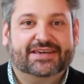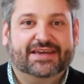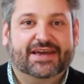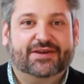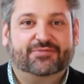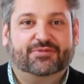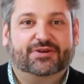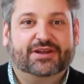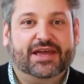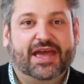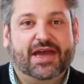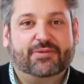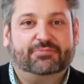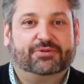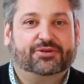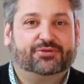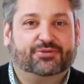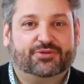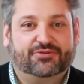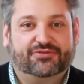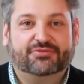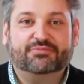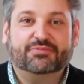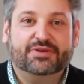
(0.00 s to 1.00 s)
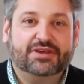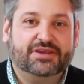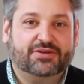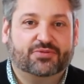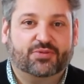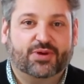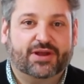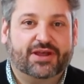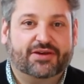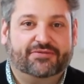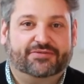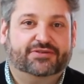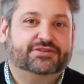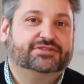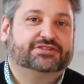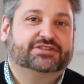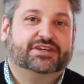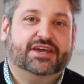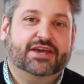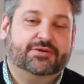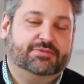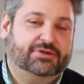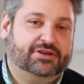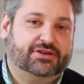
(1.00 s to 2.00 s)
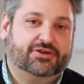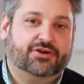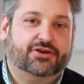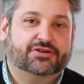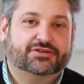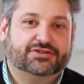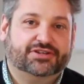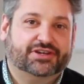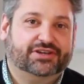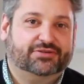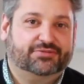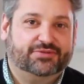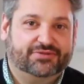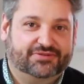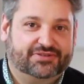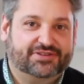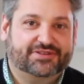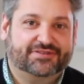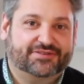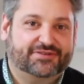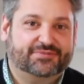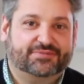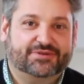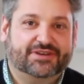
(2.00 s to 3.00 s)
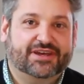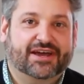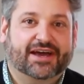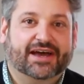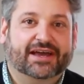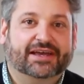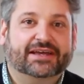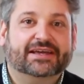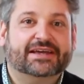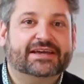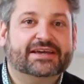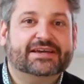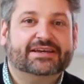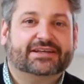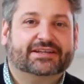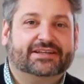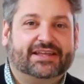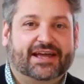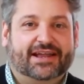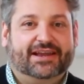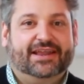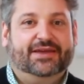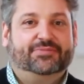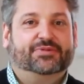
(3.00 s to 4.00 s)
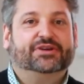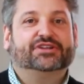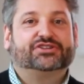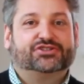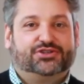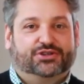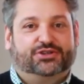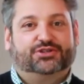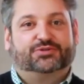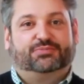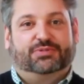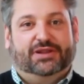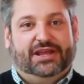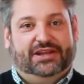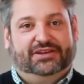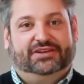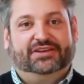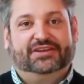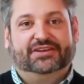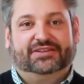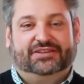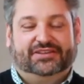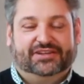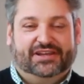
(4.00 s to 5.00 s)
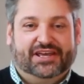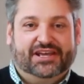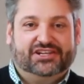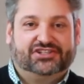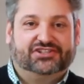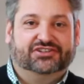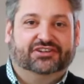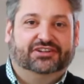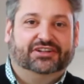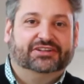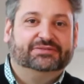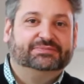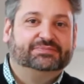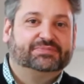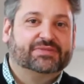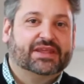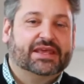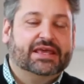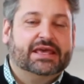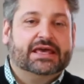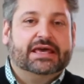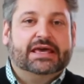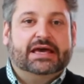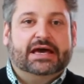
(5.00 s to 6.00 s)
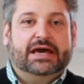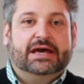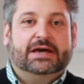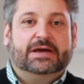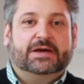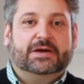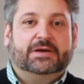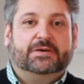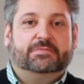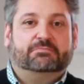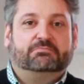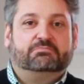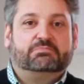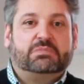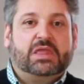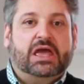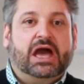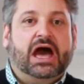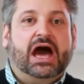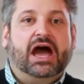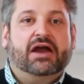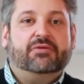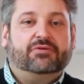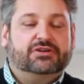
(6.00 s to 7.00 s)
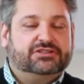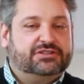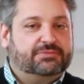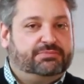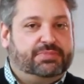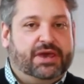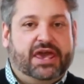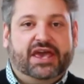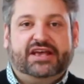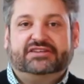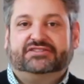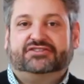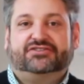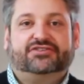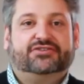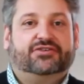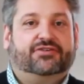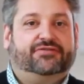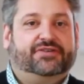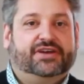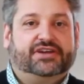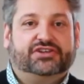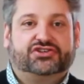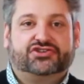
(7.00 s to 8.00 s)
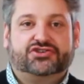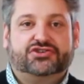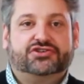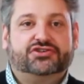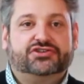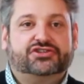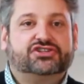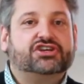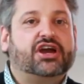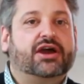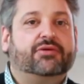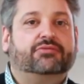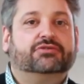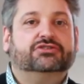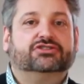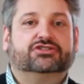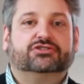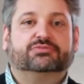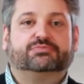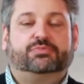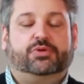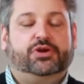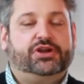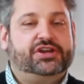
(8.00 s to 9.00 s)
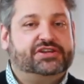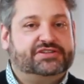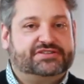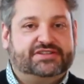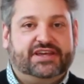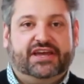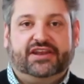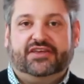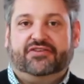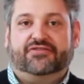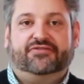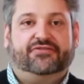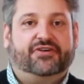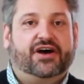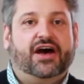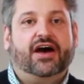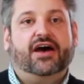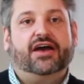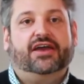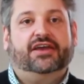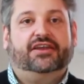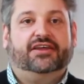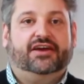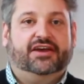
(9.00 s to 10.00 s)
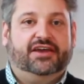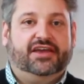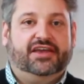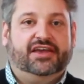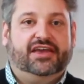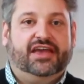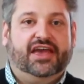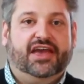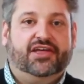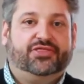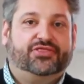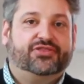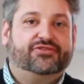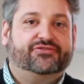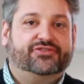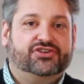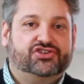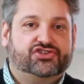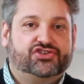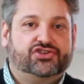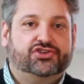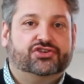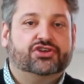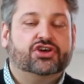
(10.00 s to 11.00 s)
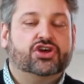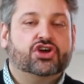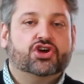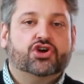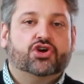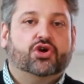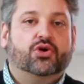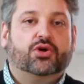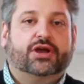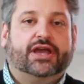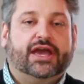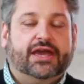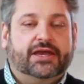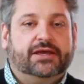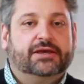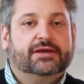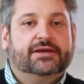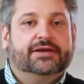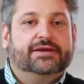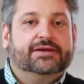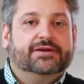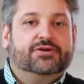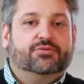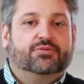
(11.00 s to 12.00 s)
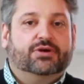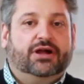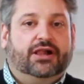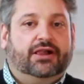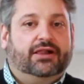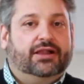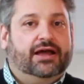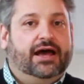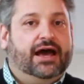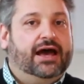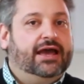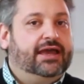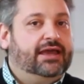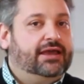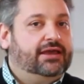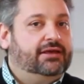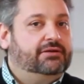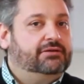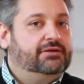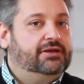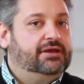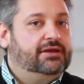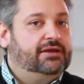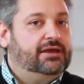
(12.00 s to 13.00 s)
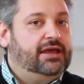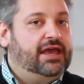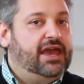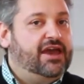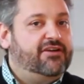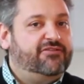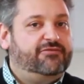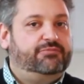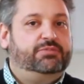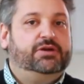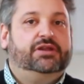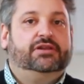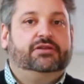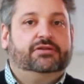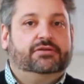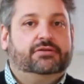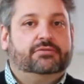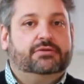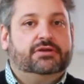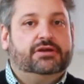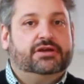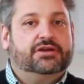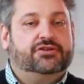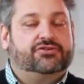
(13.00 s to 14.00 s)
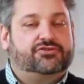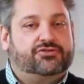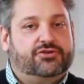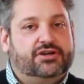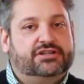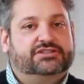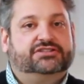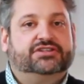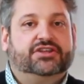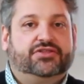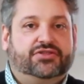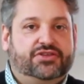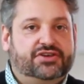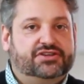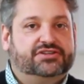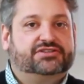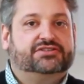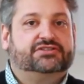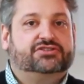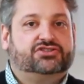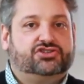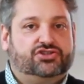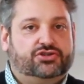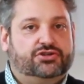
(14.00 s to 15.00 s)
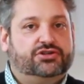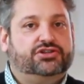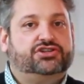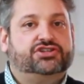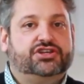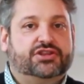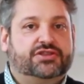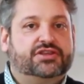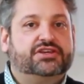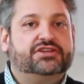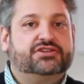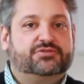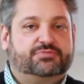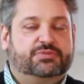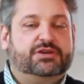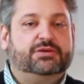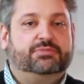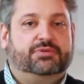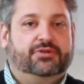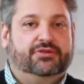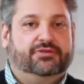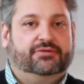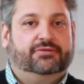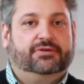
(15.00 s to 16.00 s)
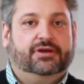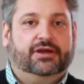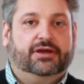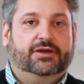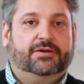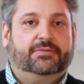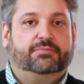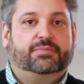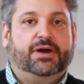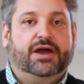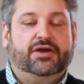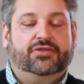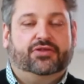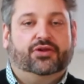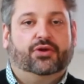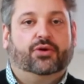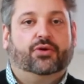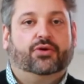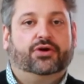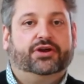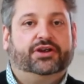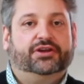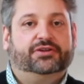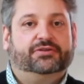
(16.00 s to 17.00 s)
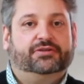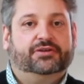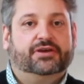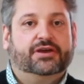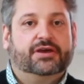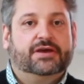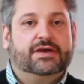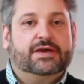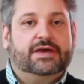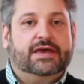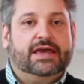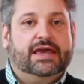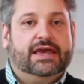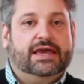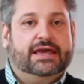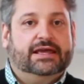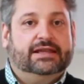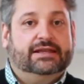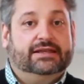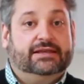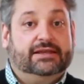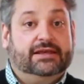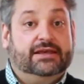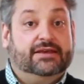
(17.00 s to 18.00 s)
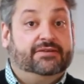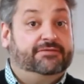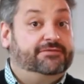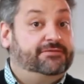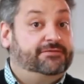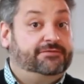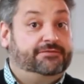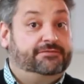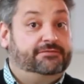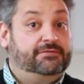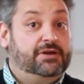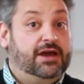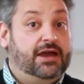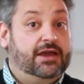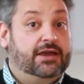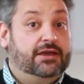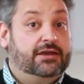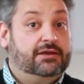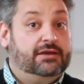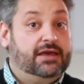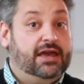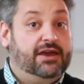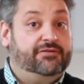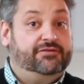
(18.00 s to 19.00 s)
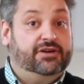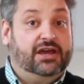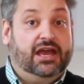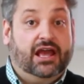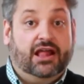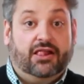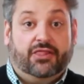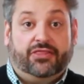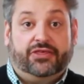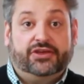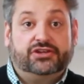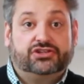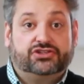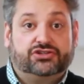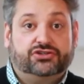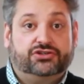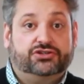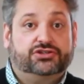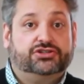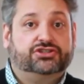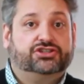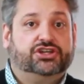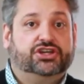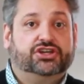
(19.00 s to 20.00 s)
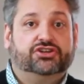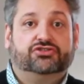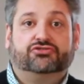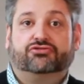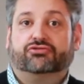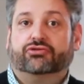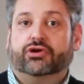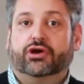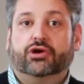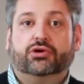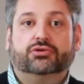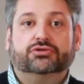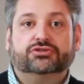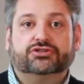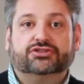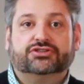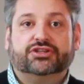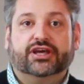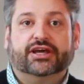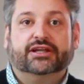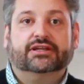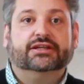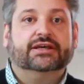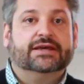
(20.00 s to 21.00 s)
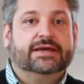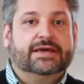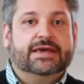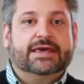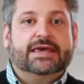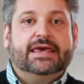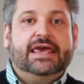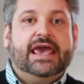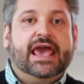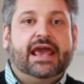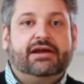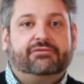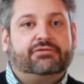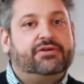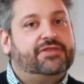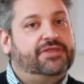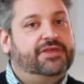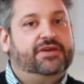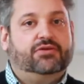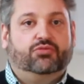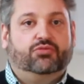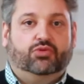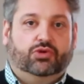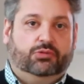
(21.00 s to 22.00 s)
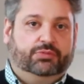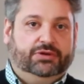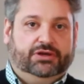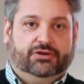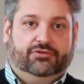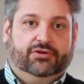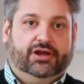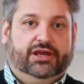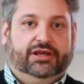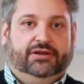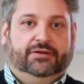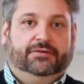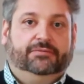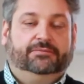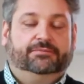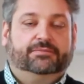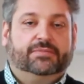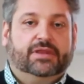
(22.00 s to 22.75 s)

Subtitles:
And what happened with me when I first came in contact with DCPI, Dynamic Church Planting International. I was a pastor of a church. I was pretty satisfied. I had the vision, okay, well, I have been entrusted this church and these people by the Lord. And if I have a healthy church and it grows, then everything will be great.